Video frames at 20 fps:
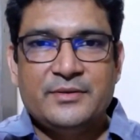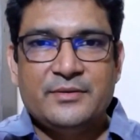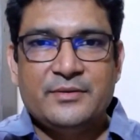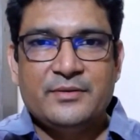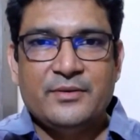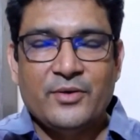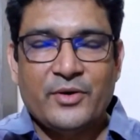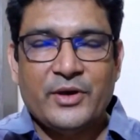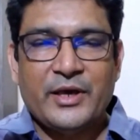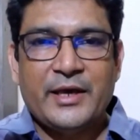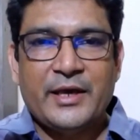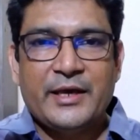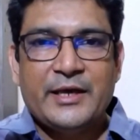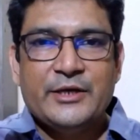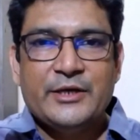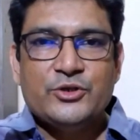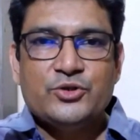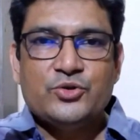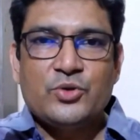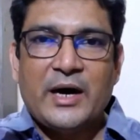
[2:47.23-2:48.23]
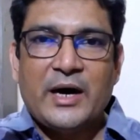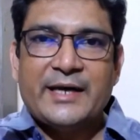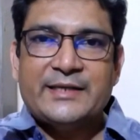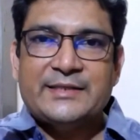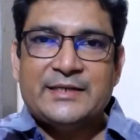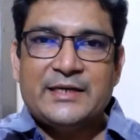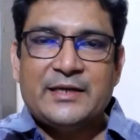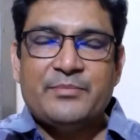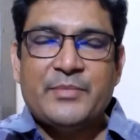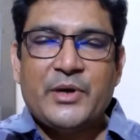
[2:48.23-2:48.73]
Okay. So I
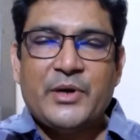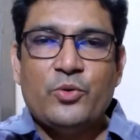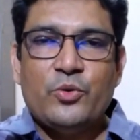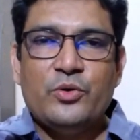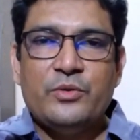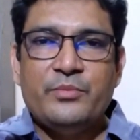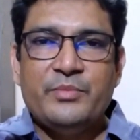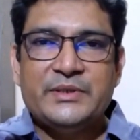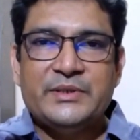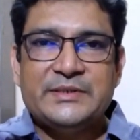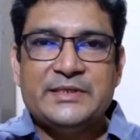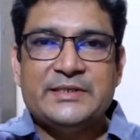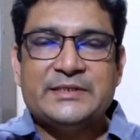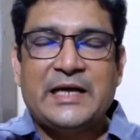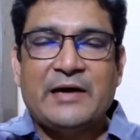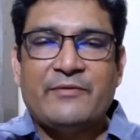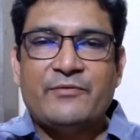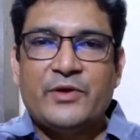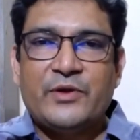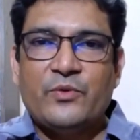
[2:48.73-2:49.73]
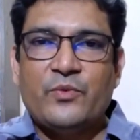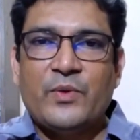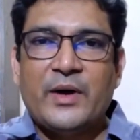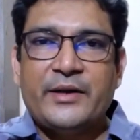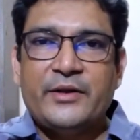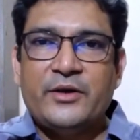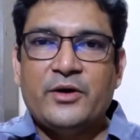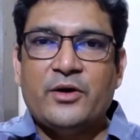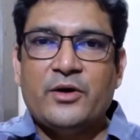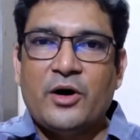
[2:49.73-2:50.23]
set up my own business after
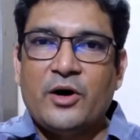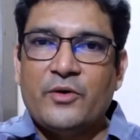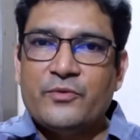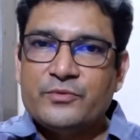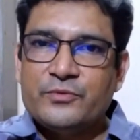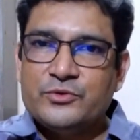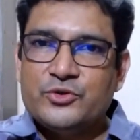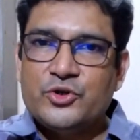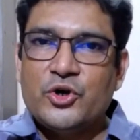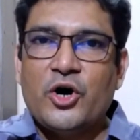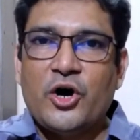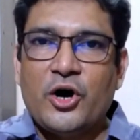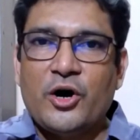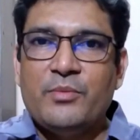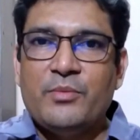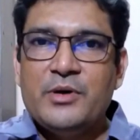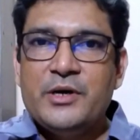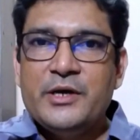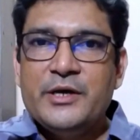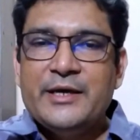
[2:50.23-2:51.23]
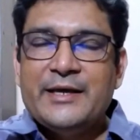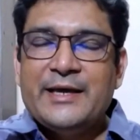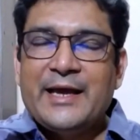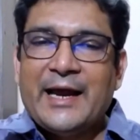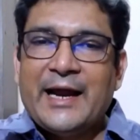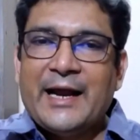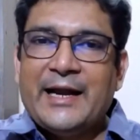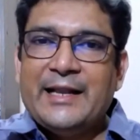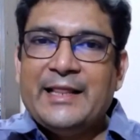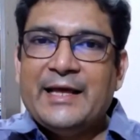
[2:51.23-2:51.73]
one year of job.
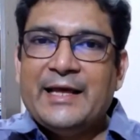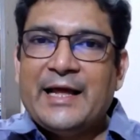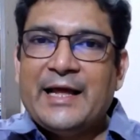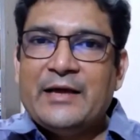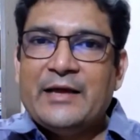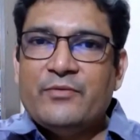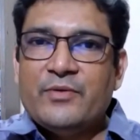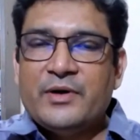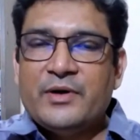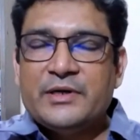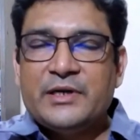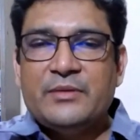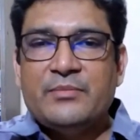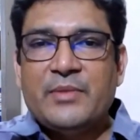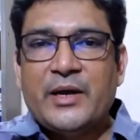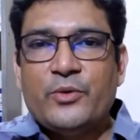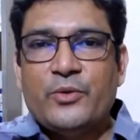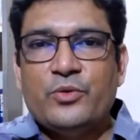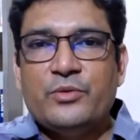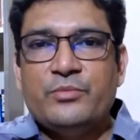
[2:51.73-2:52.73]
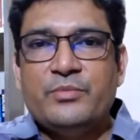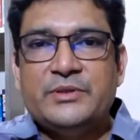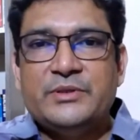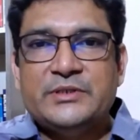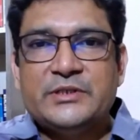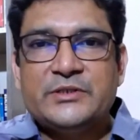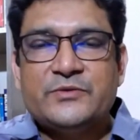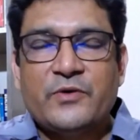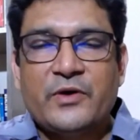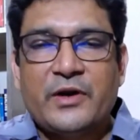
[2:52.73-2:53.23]
And then I worked in my own
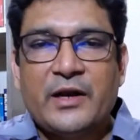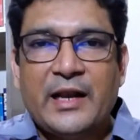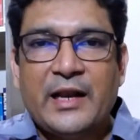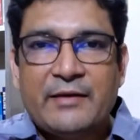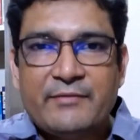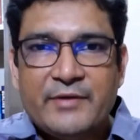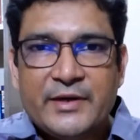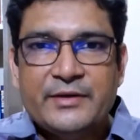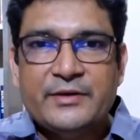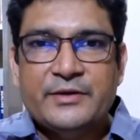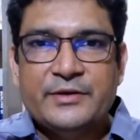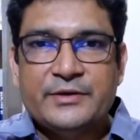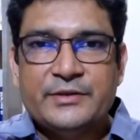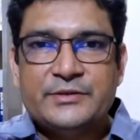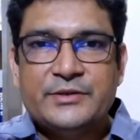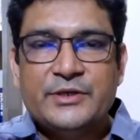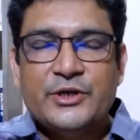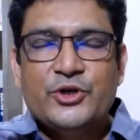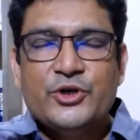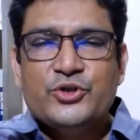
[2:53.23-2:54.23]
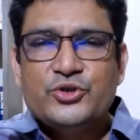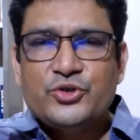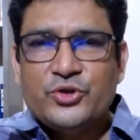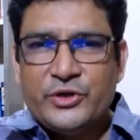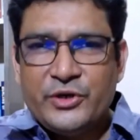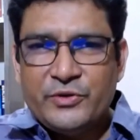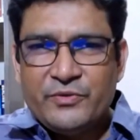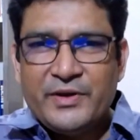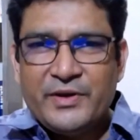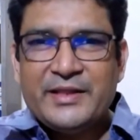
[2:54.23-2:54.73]
business for 11 years. So
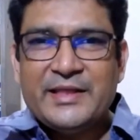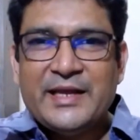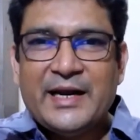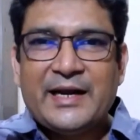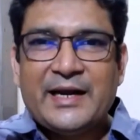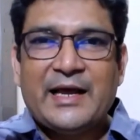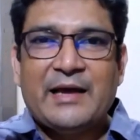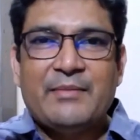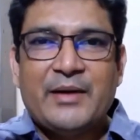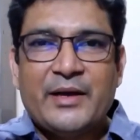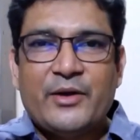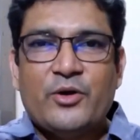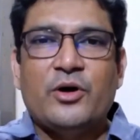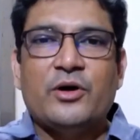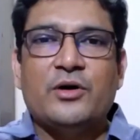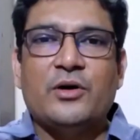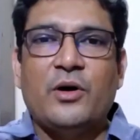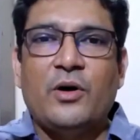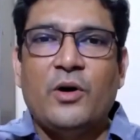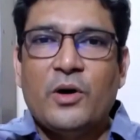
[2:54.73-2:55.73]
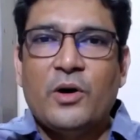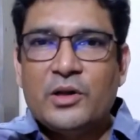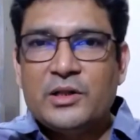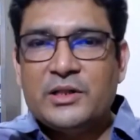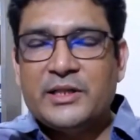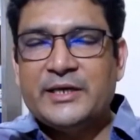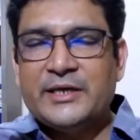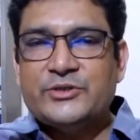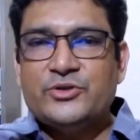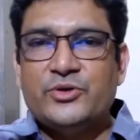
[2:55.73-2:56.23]
during that time, I got
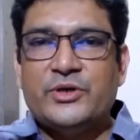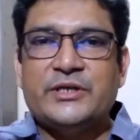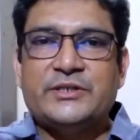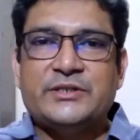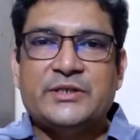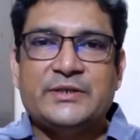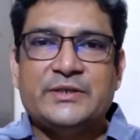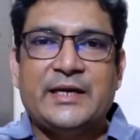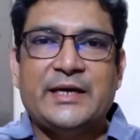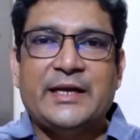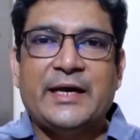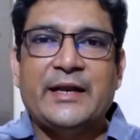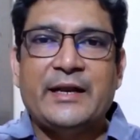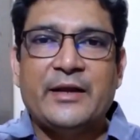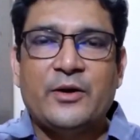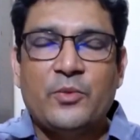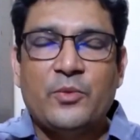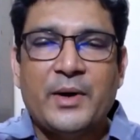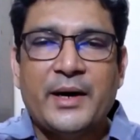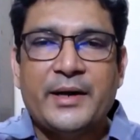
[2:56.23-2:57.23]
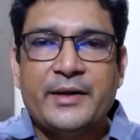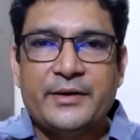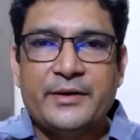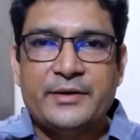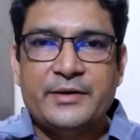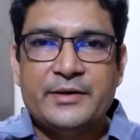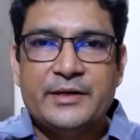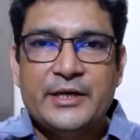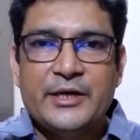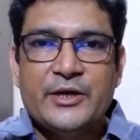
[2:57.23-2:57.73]
all the education that I
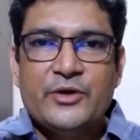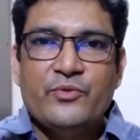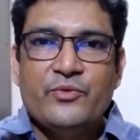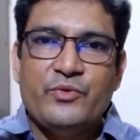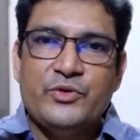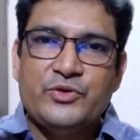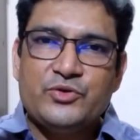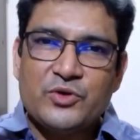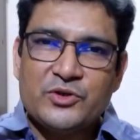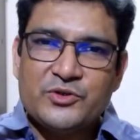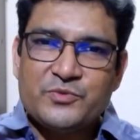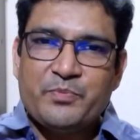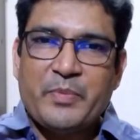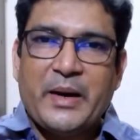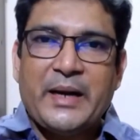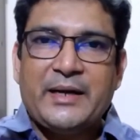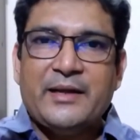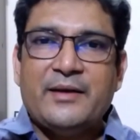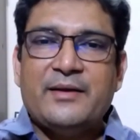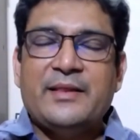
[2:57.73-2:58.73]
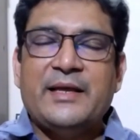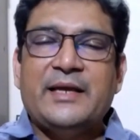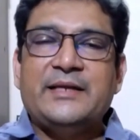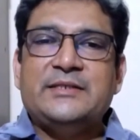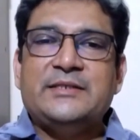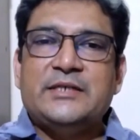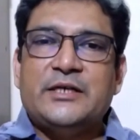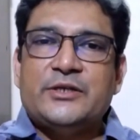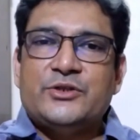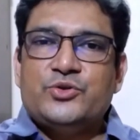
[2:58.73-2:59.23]
required which was better
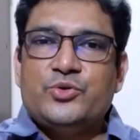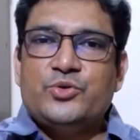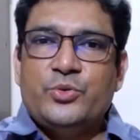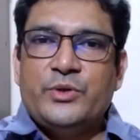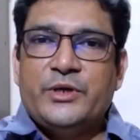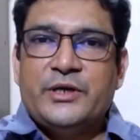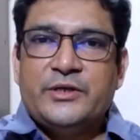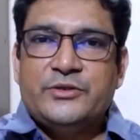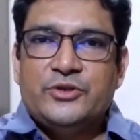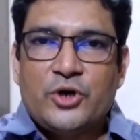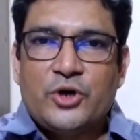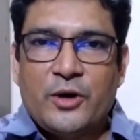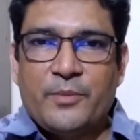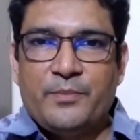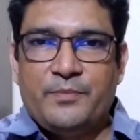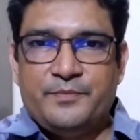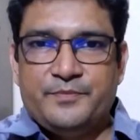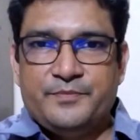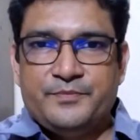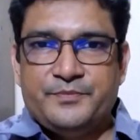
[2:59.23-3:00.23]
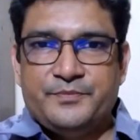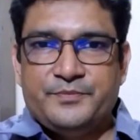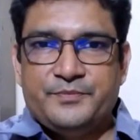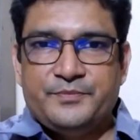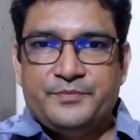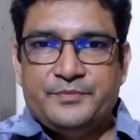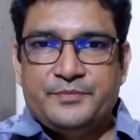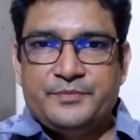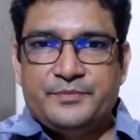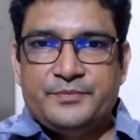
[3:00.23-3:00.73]
than just doing a
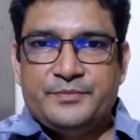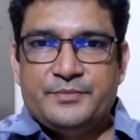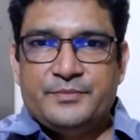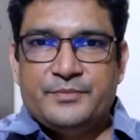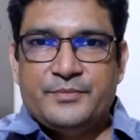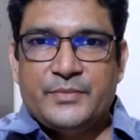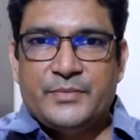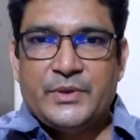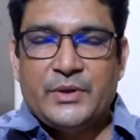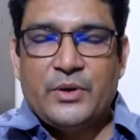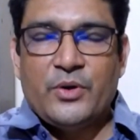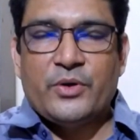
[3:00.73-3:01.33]
job